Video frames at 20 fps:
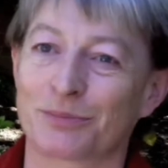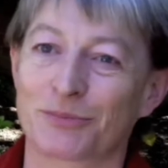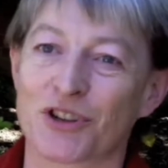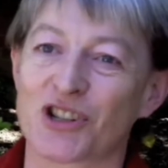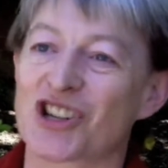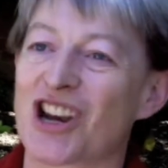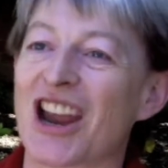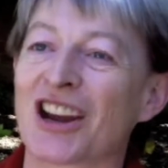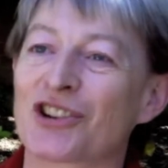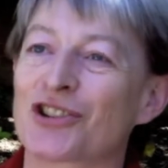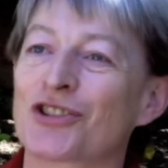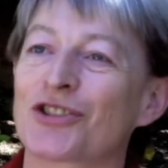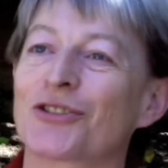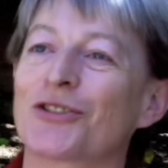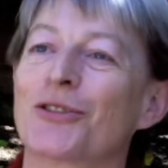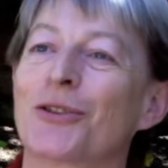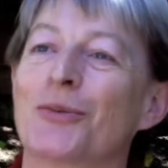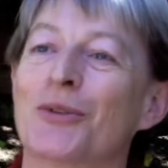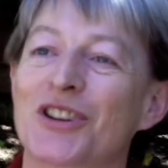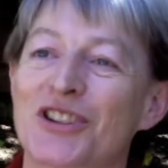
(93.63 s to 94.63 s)

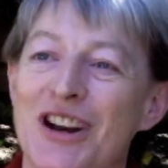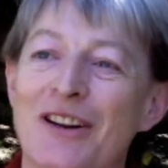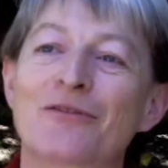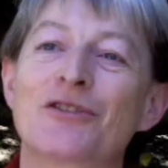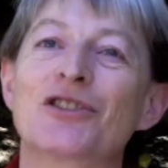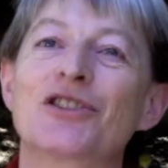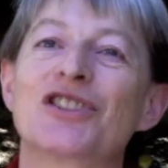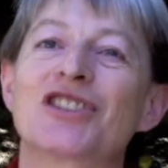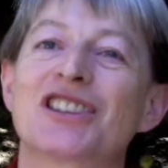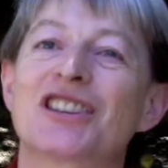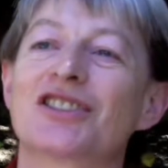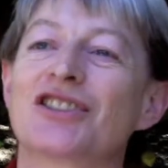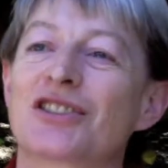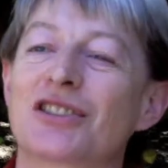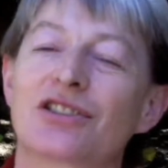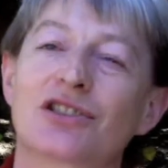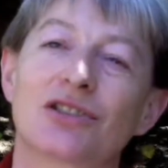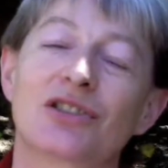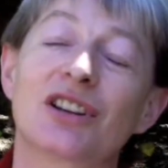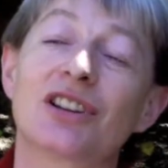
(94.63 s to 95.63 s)
protection or whatever it is
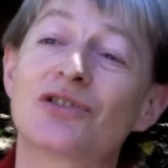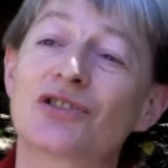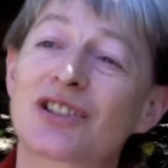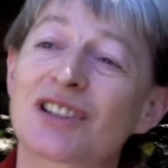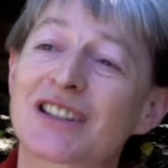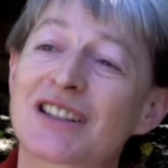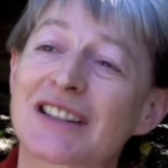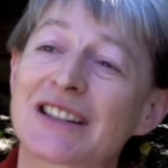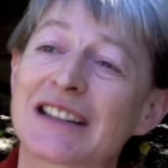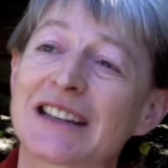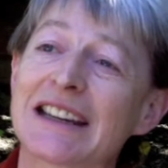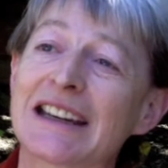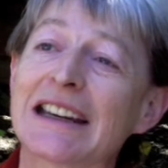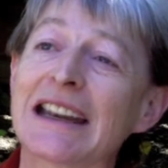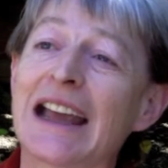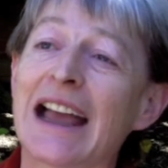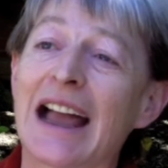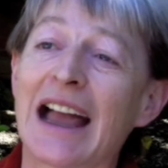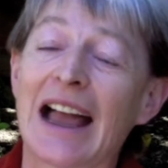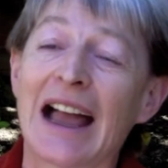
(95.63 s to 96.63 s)
that you're interested in,